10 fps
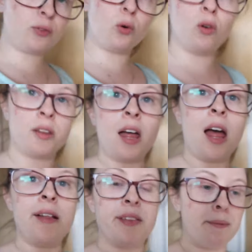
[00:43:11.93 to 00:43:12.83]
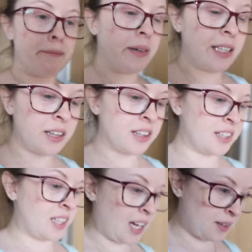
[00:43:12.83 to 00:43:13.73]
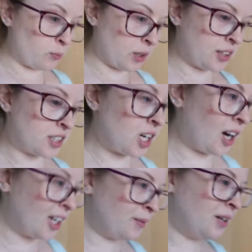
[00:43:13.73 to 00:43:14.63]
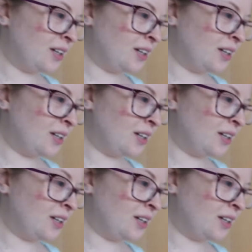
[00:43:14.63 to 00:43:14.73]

for the millionth and month time